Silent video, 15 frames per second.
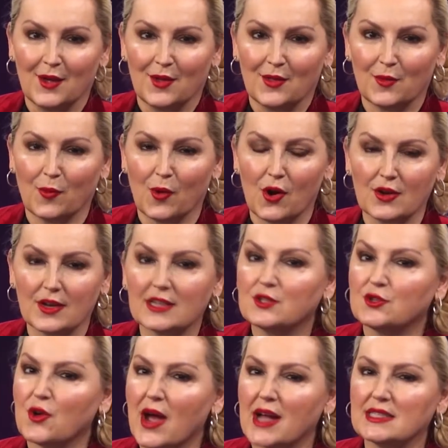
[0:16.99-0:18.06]
The word
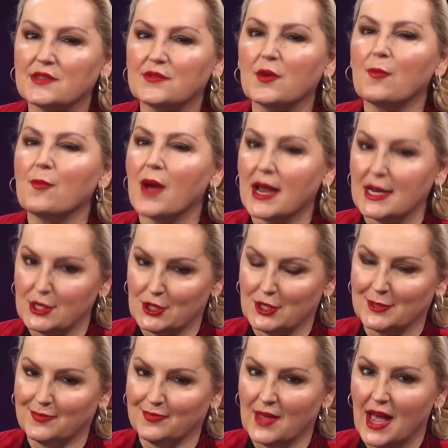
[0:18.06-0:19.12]
transformation
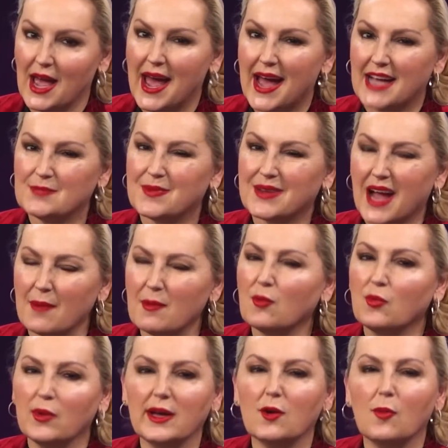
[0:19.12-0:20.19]
has become a
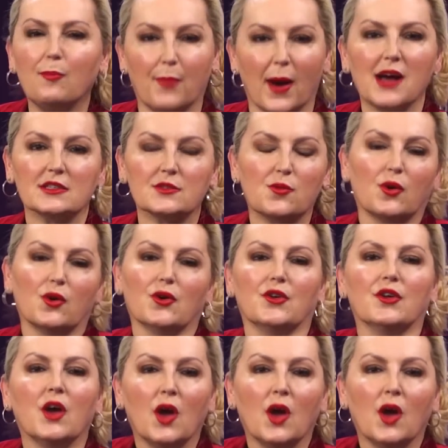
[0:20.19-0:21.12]
real buzzword.